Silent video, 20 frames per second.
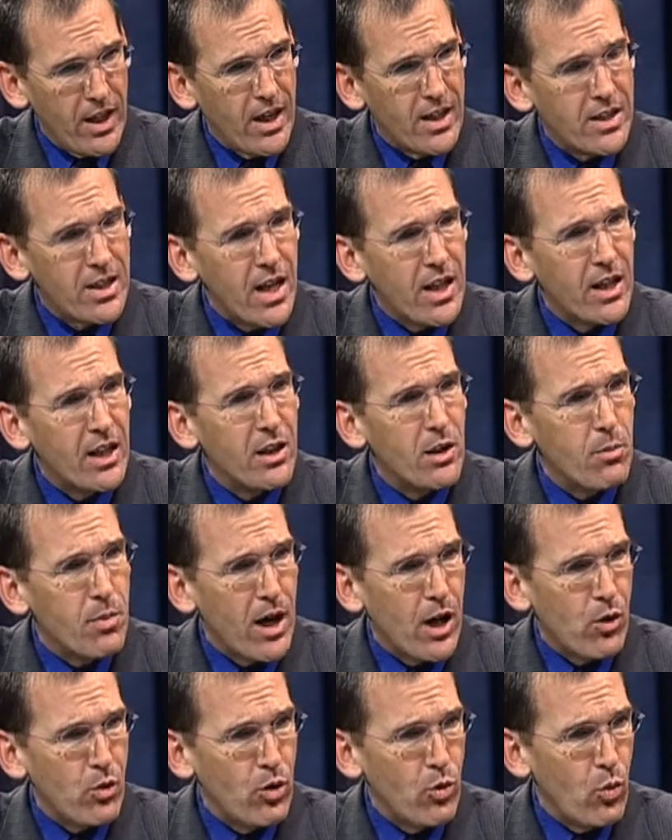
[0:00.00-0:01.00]
and taking the
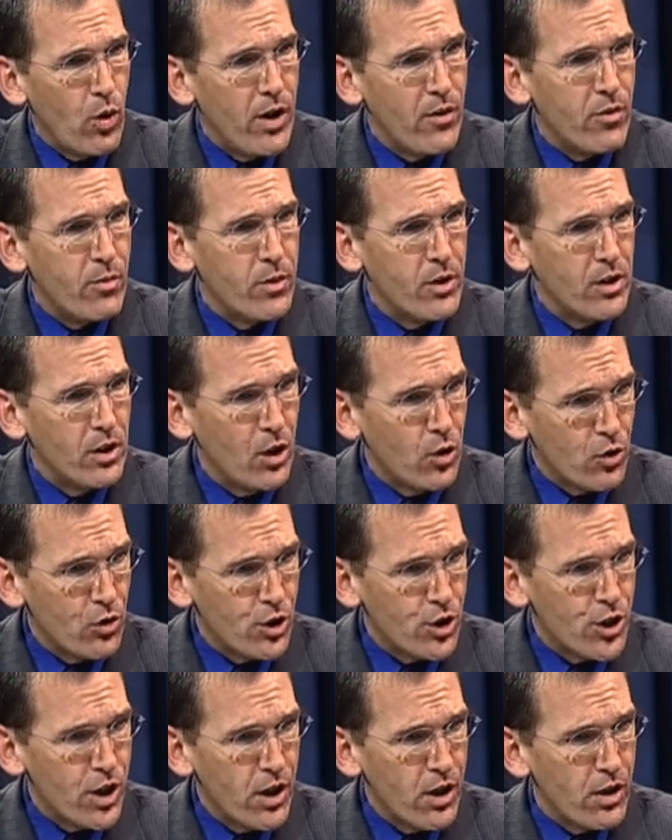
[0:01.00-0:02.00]
power away from the local
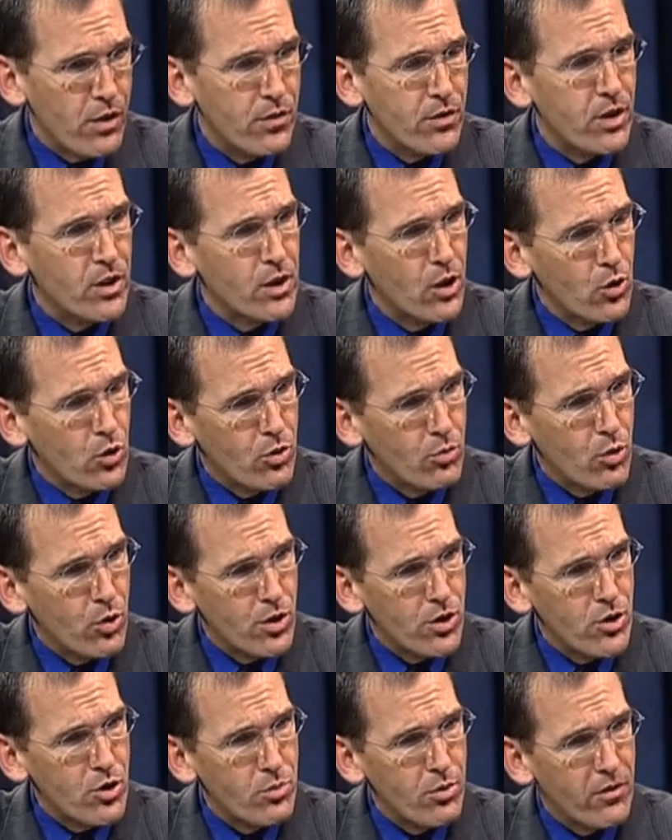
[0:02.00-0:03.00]
sheriff, the local board of
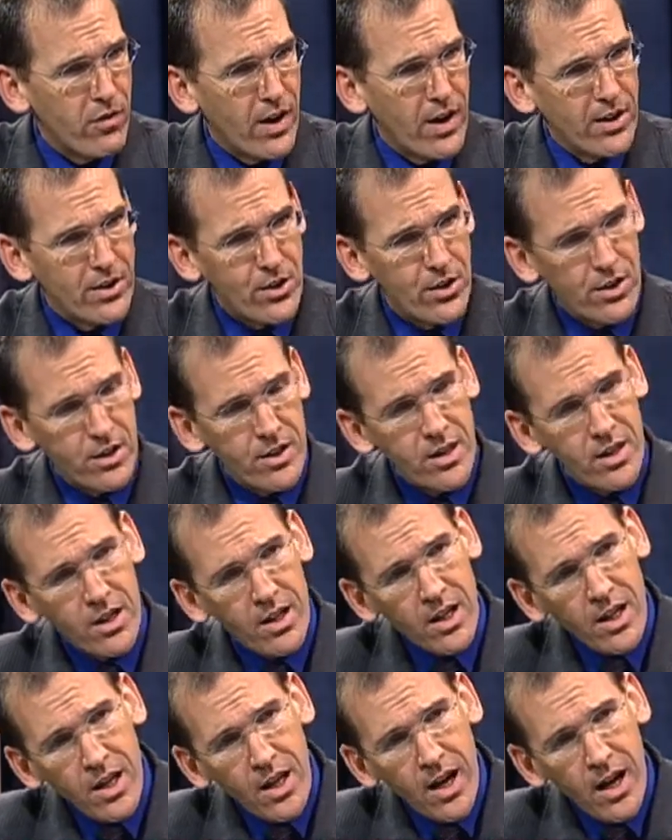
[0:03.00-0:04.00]
supervisors,
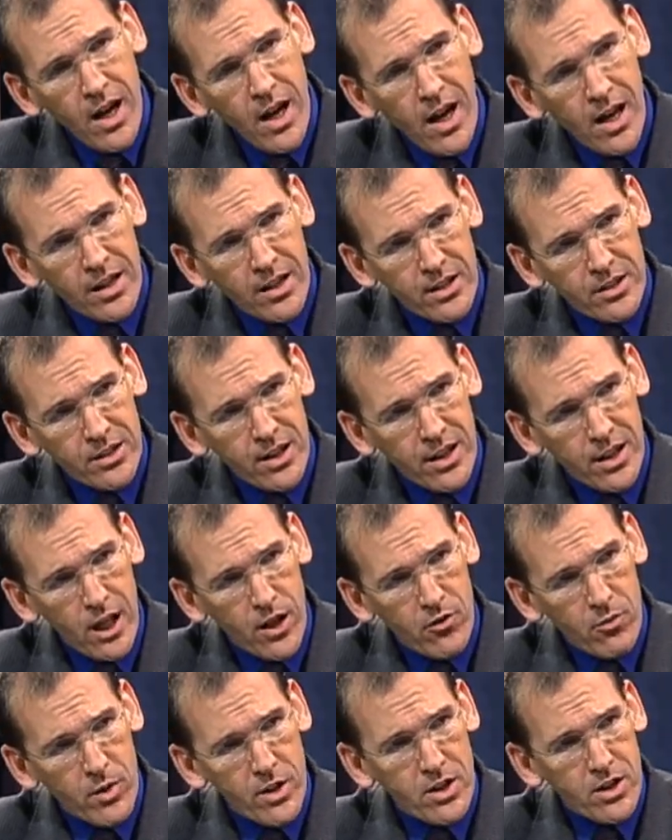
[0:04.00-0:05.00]
and the state
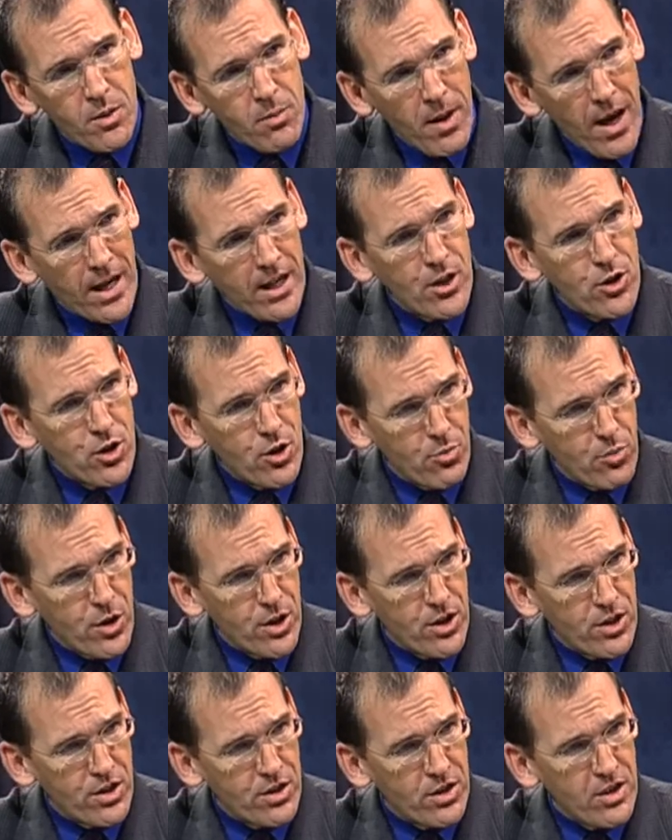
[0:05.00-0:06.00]
government to manage their
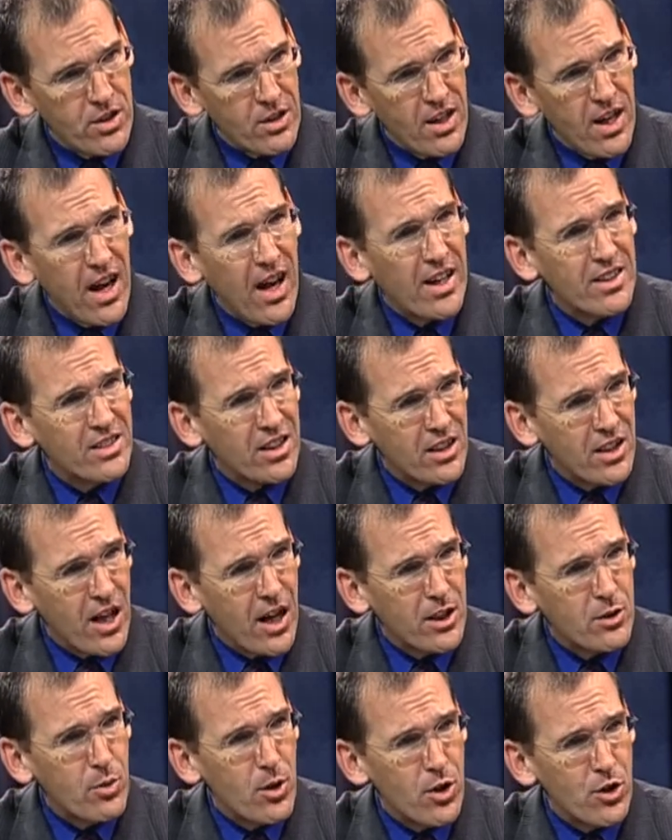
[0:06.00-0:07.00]
prisons, asking
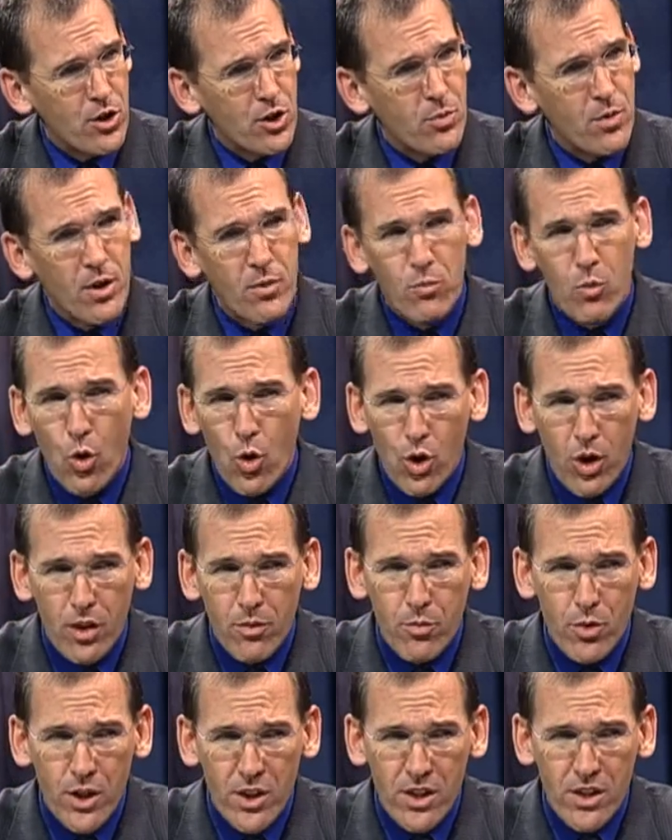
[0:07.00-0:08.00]
taxpayers to spend more on
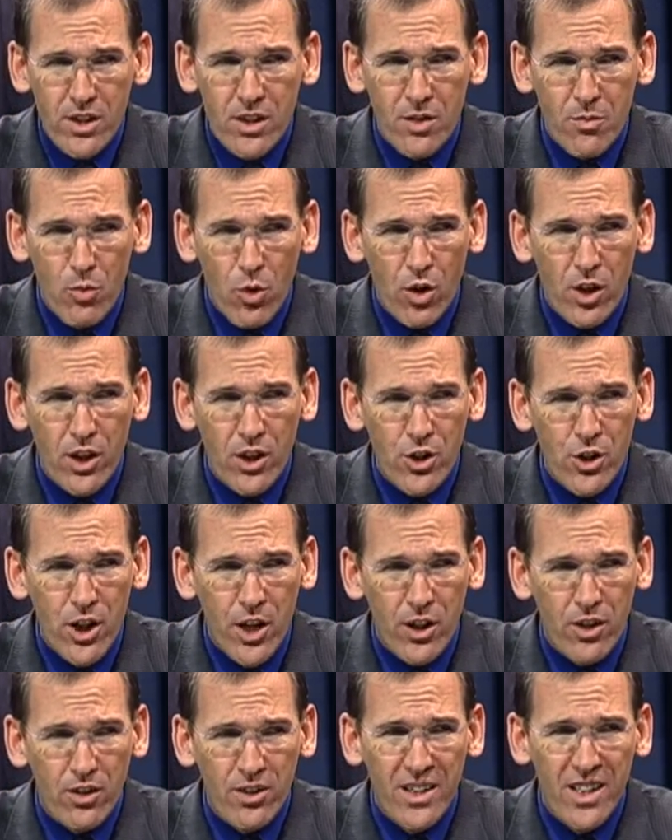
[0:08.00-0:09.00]
prisons and more on
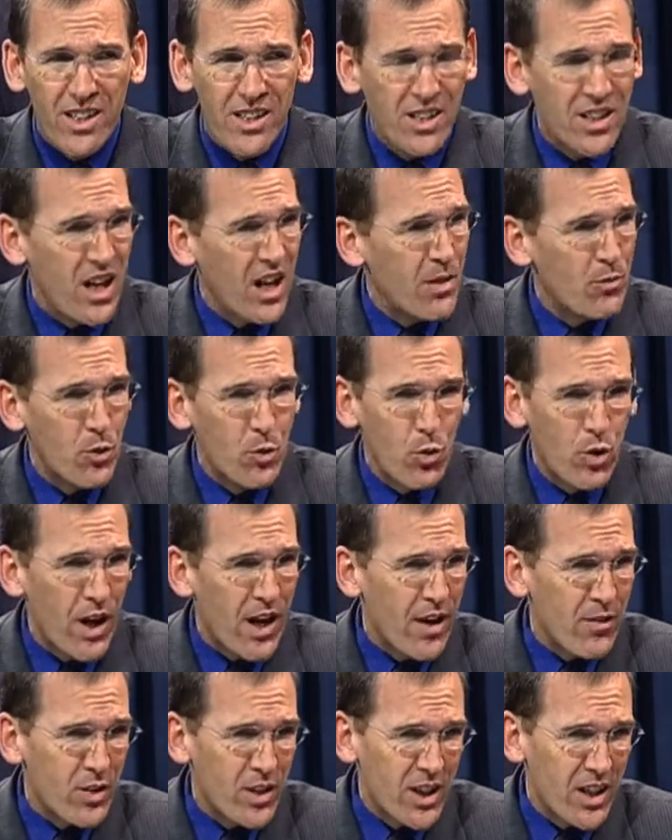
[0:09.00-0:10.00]
jails at a time when we're
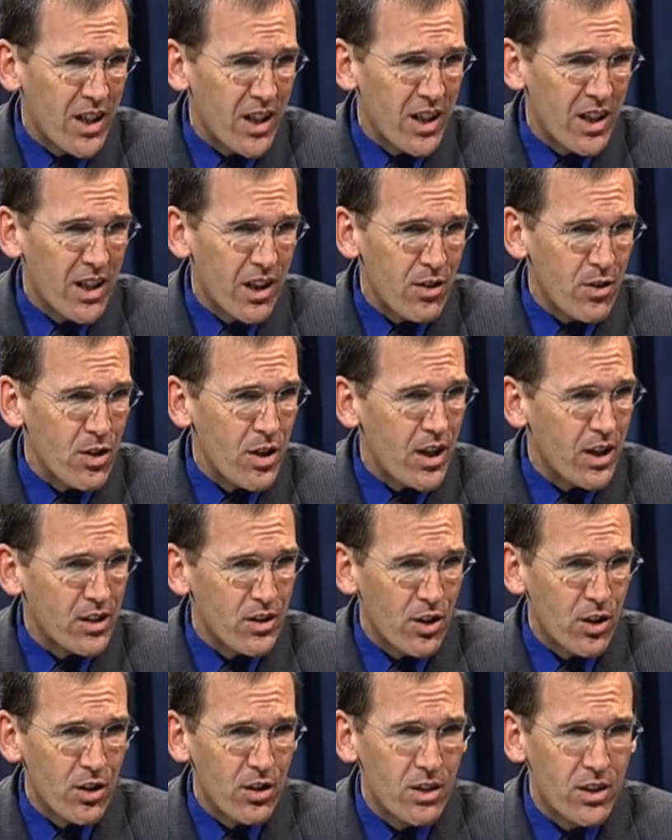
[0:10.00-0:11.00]
having to cut other things that
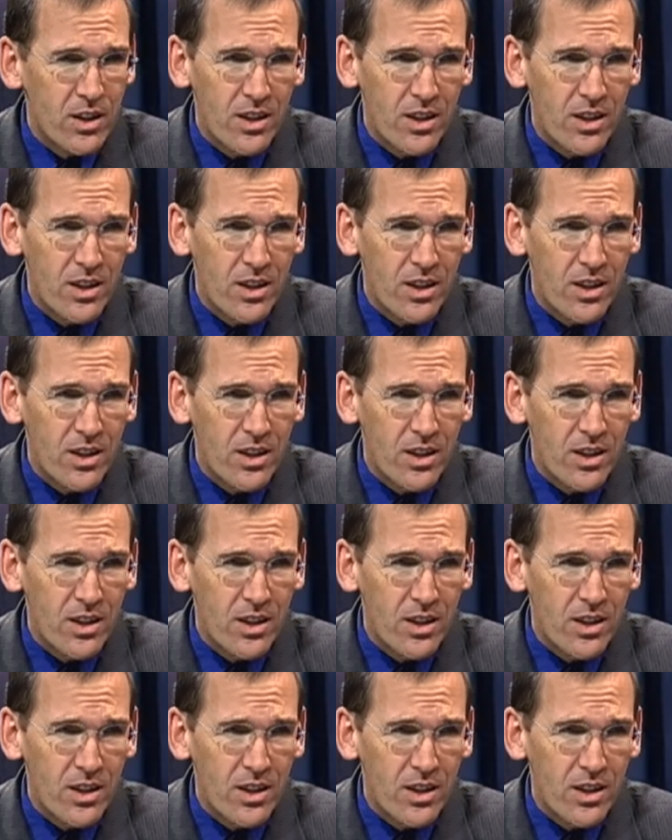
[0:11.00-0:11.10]
are